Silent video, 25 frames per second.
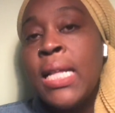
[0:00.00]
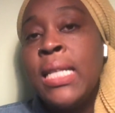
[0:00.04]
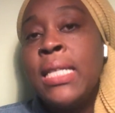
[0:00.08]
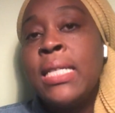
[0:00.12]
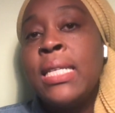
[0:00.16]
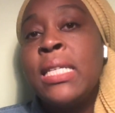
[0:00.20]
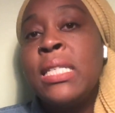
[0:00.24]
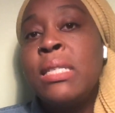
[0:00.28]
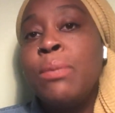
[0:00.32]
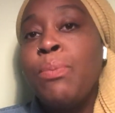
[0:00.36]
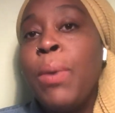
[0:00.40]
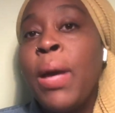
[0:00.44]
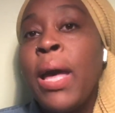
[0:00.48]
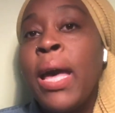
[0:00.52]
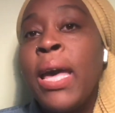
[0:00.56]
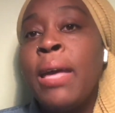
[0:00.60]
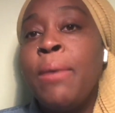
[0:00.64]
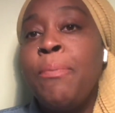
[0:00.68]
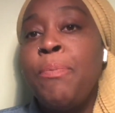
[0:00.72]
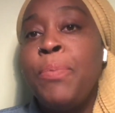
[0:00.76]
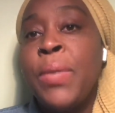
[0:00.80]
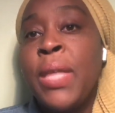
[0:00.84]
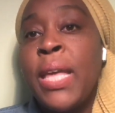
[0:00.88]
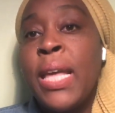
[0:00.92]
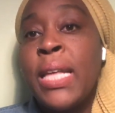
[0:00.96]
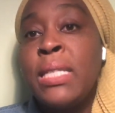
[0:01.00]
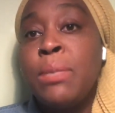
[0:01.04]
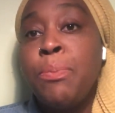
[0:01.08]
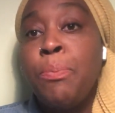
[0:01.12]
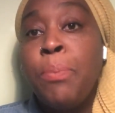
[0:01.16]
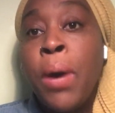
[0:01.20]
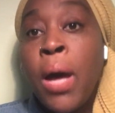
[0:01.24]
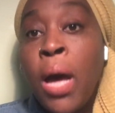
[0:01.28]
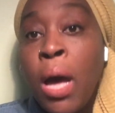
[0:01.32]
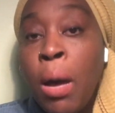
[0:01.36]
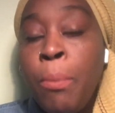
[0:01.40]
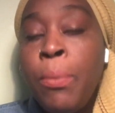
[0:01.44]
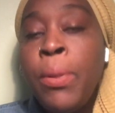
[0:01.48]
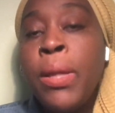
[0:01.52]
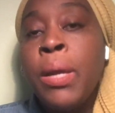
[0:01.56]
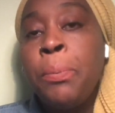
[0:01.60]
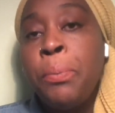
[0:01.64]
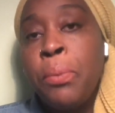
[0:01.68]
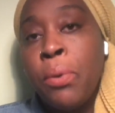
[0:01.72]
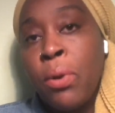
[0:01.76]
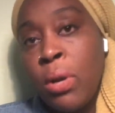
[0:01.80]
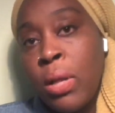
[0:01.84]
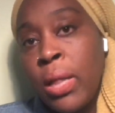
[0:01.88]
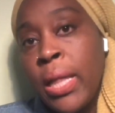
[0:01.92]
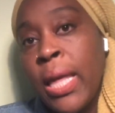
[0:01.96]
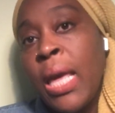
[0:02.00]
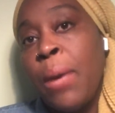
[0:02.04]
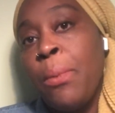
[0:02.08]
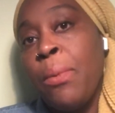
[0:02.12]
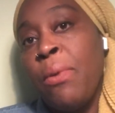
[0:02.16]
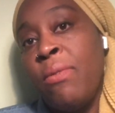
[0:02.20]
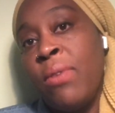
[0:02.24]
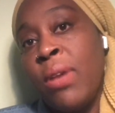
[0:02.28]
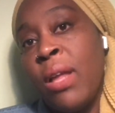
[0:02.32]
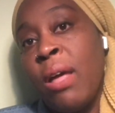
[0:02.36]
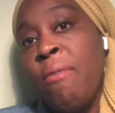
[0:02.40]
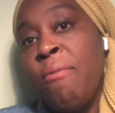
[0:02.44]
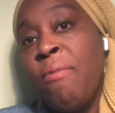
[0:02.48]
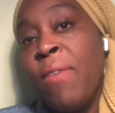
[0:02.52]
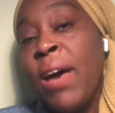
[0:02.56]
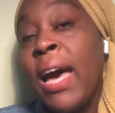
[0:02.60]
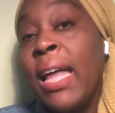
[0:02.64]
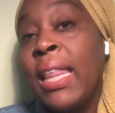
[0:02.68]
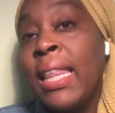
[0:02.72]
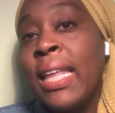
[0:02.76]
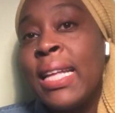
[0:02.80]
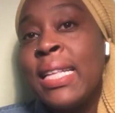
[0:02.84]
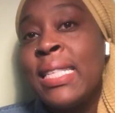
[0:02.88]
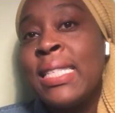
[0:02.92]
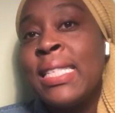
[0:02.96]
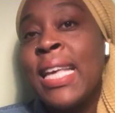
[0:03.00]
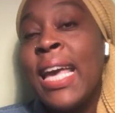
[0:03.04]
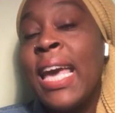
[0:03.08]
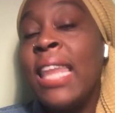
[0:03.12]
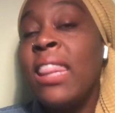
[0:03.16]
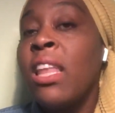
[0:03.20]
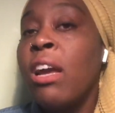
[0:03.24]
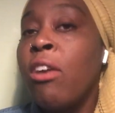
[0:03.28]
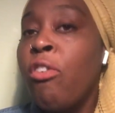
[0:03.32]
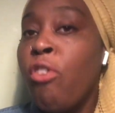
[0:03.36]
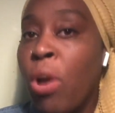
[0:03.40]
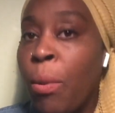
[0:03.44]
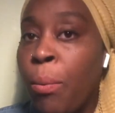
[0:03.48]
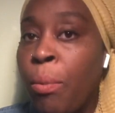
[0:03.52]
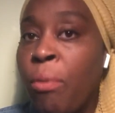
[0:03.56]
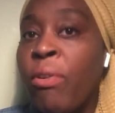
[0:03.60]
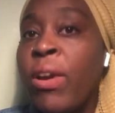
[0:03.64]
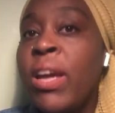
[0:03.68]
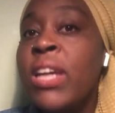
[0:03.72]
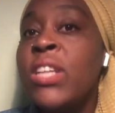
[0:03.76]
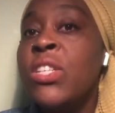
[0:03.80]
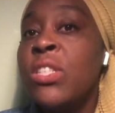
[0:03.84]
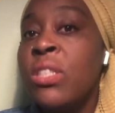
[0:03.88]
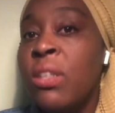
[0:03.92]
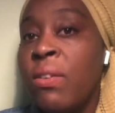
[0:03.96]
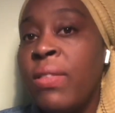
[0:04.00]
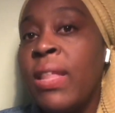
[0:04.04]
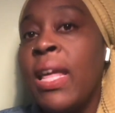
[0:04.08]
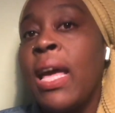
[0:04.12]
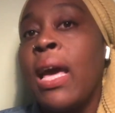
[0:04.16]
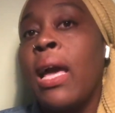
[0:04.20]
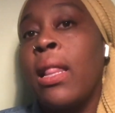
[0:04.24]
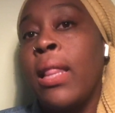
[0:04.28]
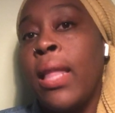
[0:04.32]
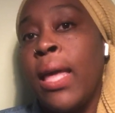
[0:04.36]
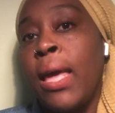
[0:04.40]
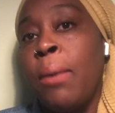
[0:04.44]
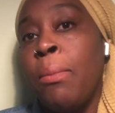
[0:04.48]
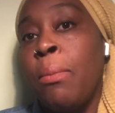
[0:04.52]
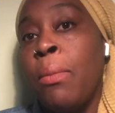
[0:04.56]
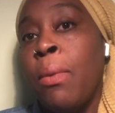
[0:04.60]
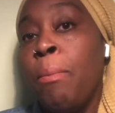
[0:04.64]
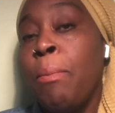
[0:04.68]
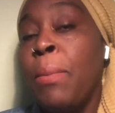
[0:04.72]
despite its public proclaim of nonviolence and the corroboration of that claim